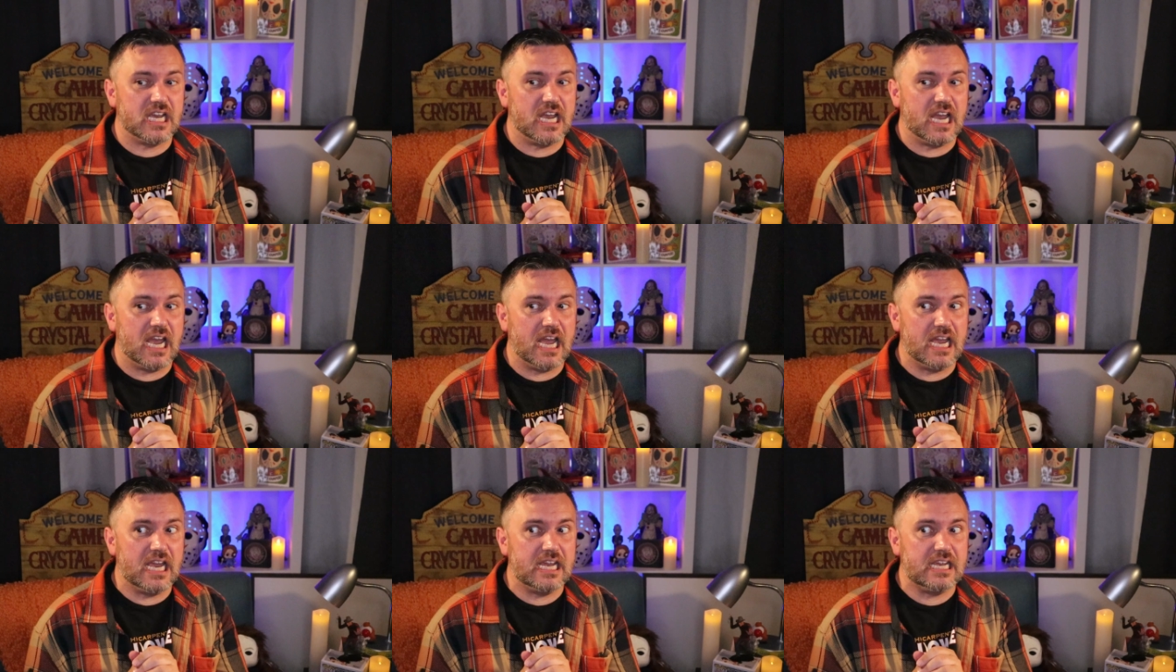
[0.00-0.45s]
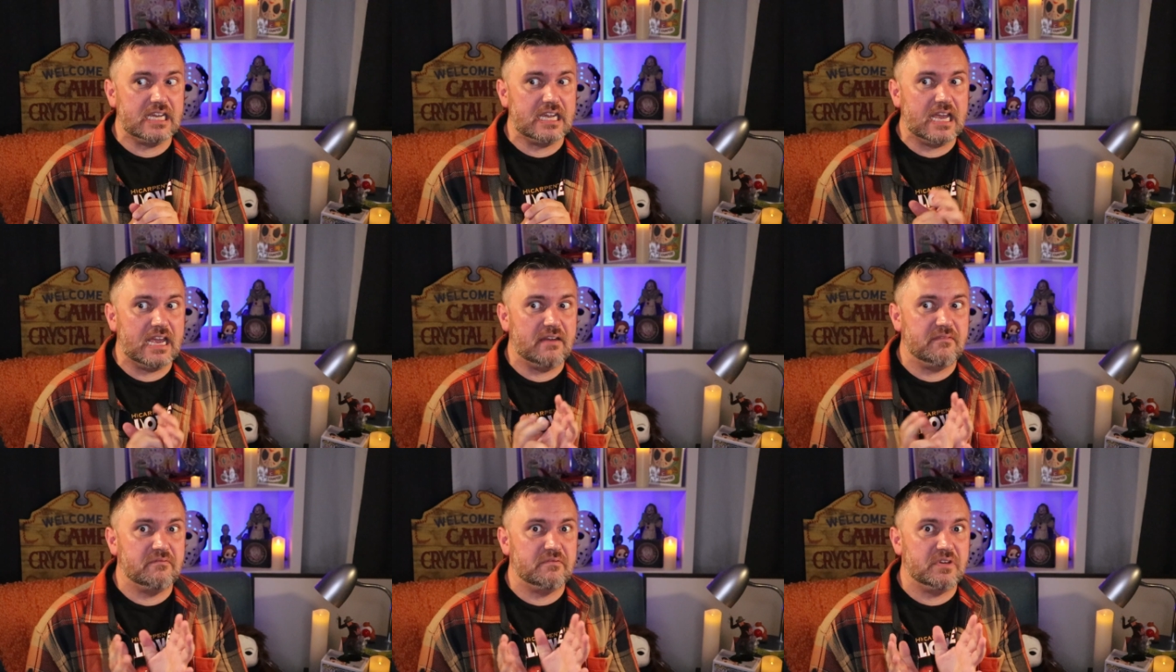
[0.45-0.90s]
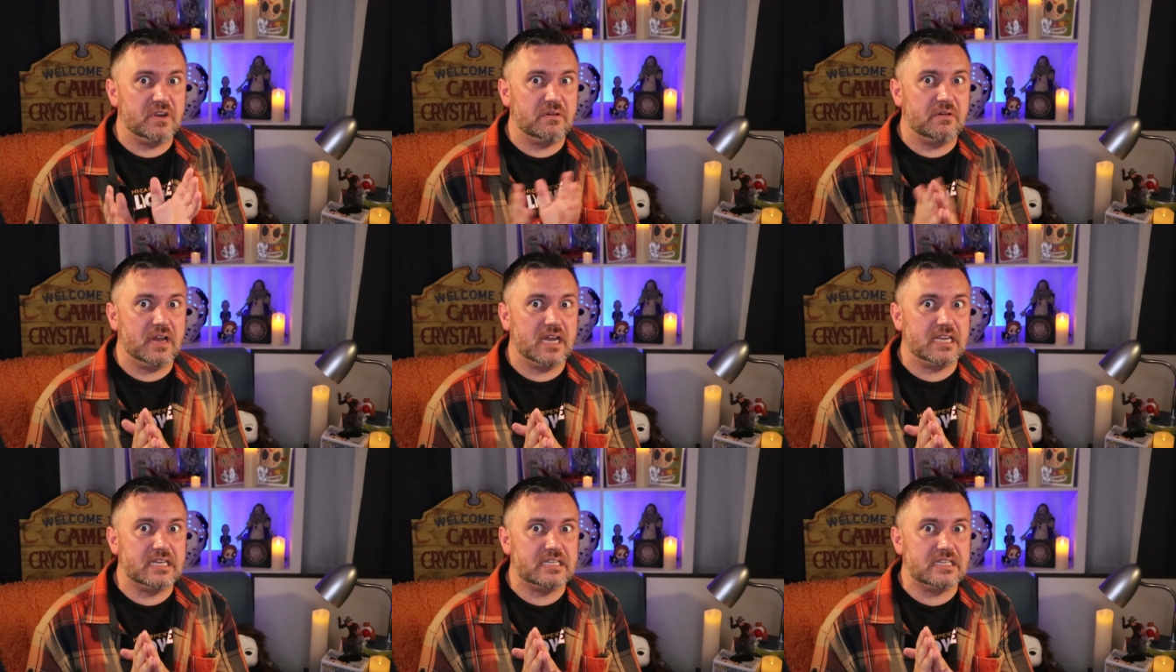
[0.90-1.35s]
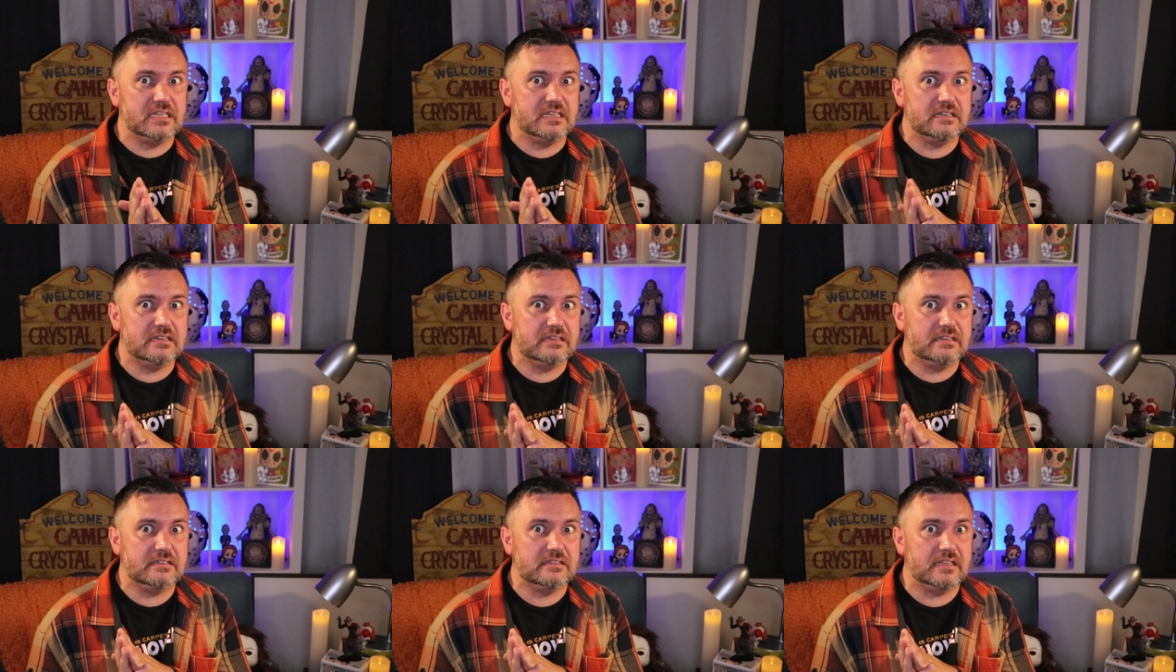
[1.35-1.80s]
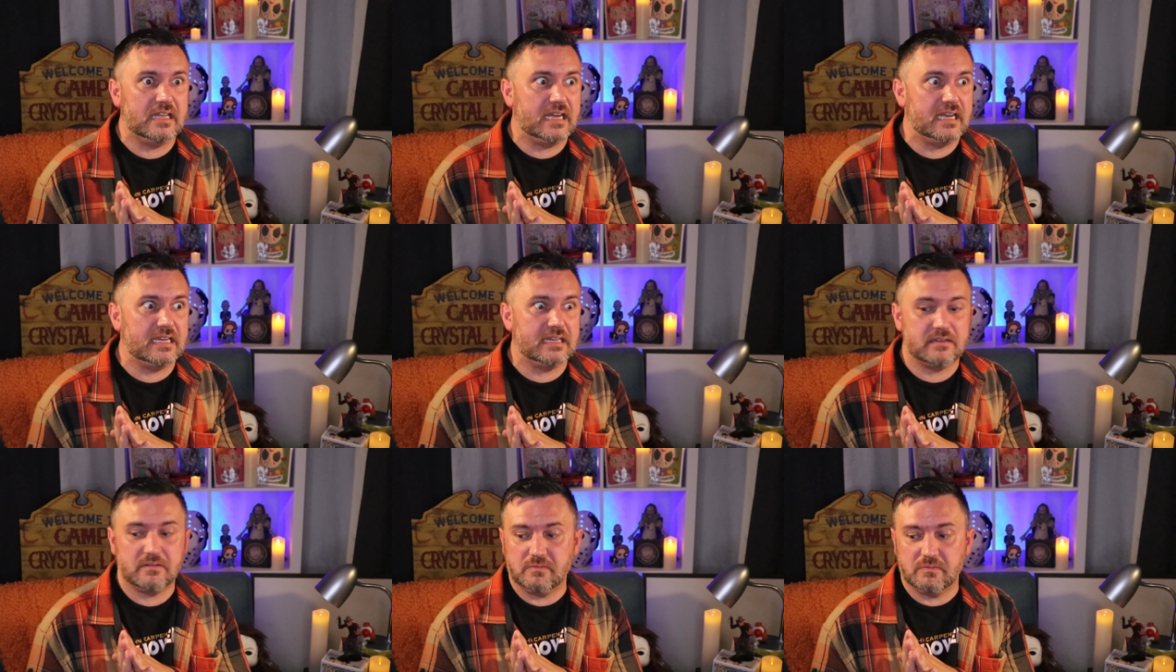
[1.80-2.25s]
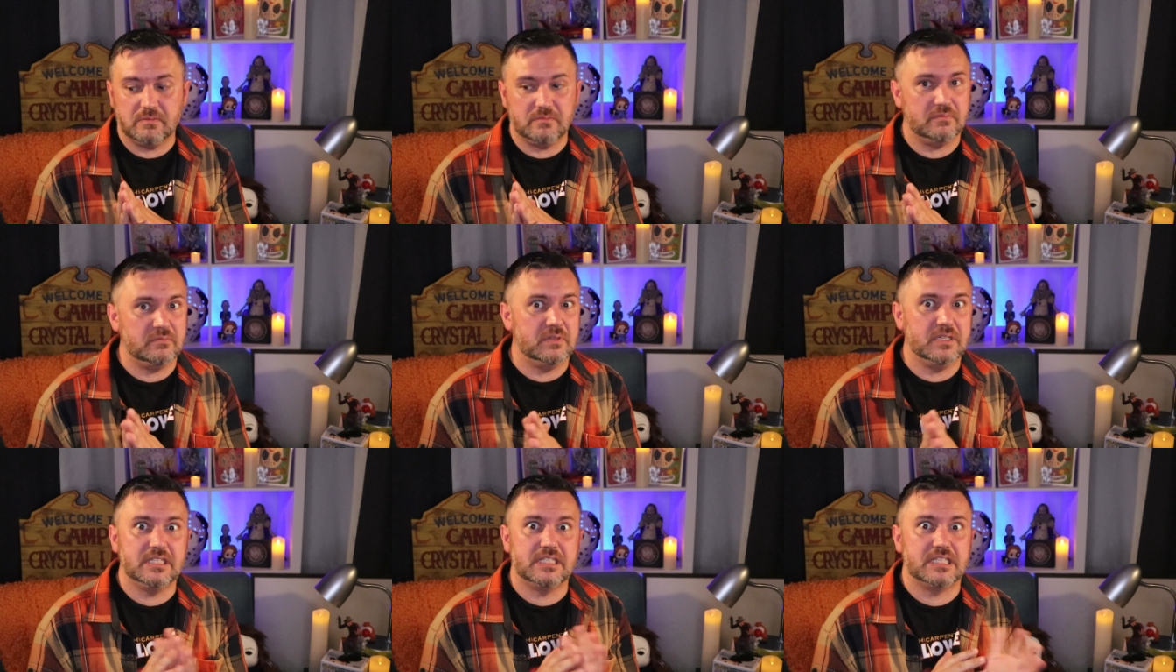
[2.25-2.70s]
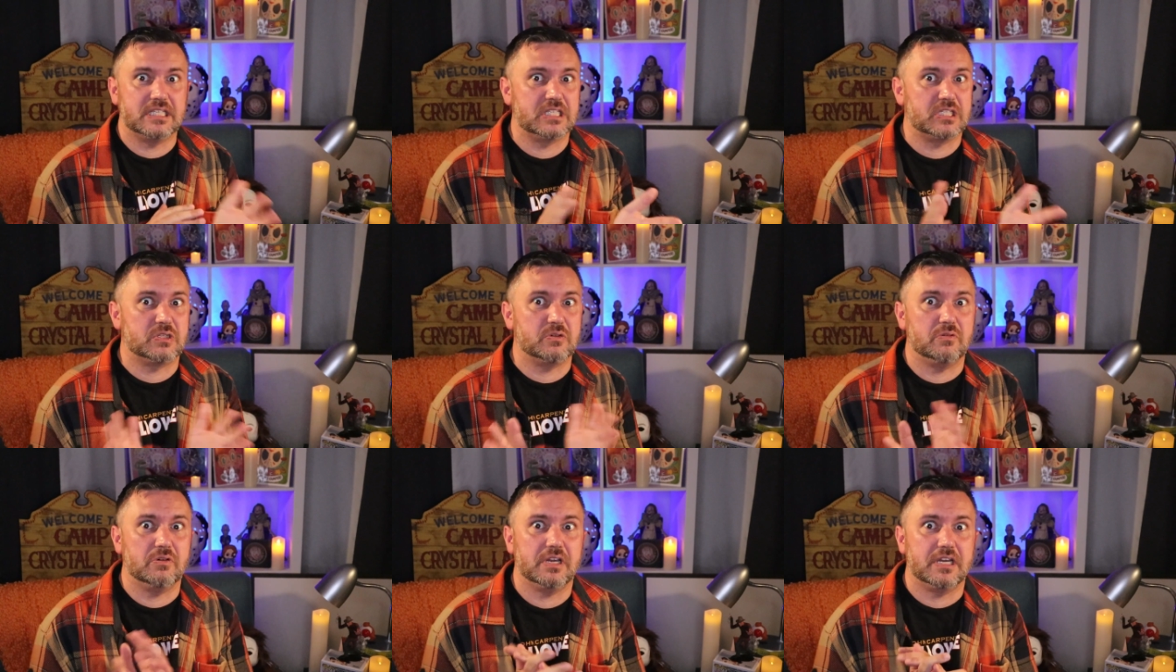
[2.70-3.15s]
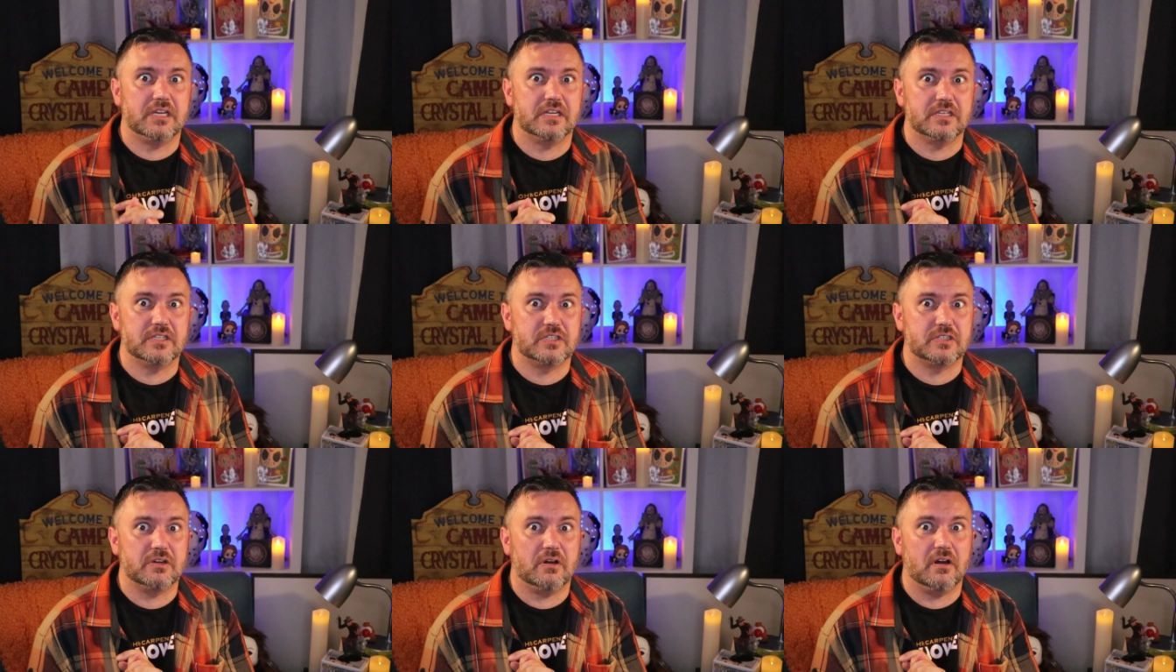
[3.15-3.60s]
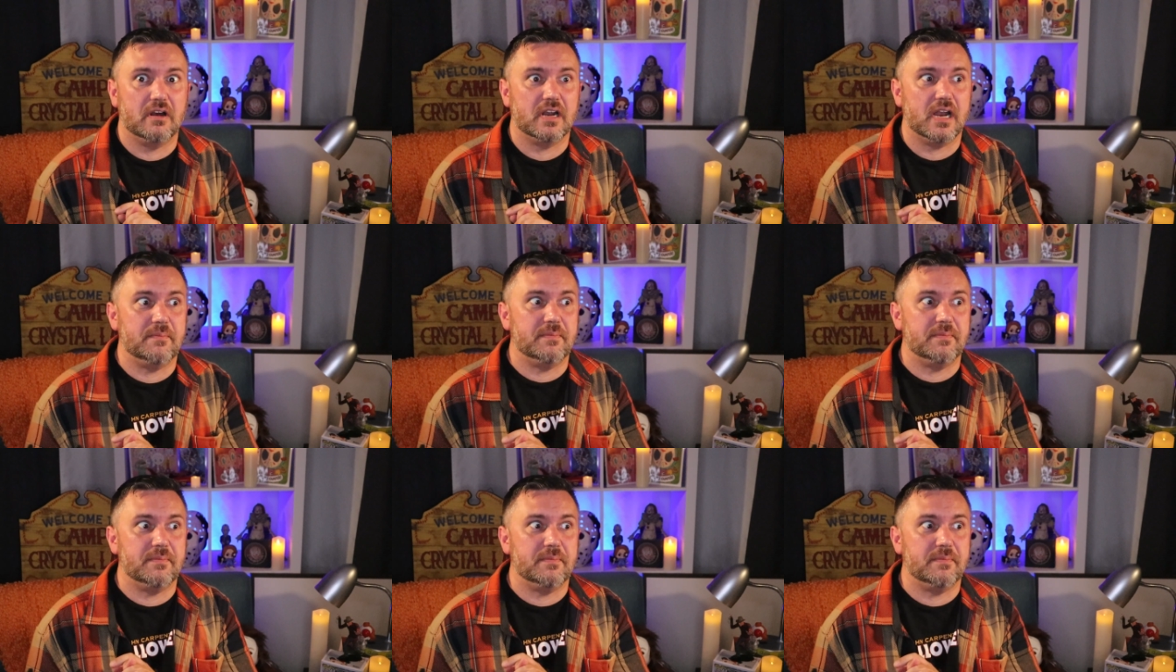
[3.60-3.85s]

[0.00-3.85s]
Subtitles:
I have no idea, like, when's the story gonna start?